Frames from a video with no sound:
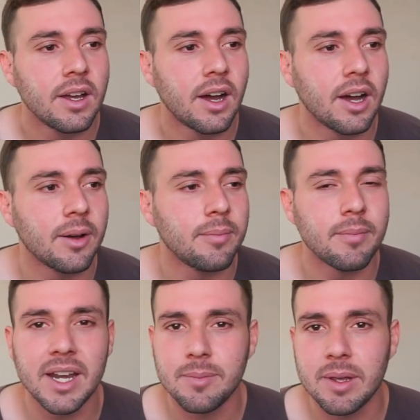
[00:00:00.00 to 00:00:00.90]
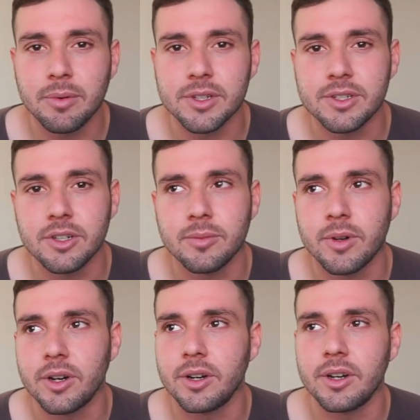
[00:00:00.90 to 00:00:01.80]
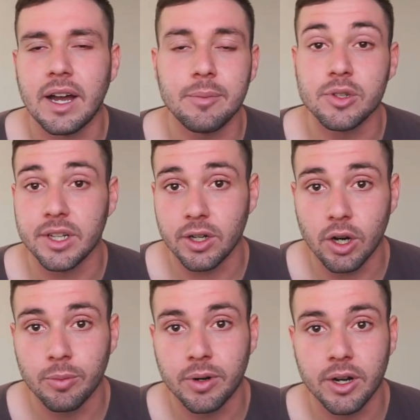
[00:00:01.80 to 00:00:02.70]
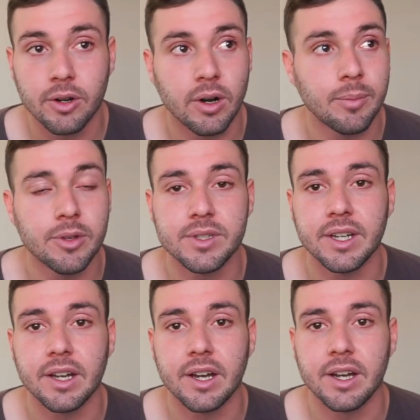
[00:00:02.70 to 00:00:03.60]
Many people assume I'm using a GoPro, or I'm using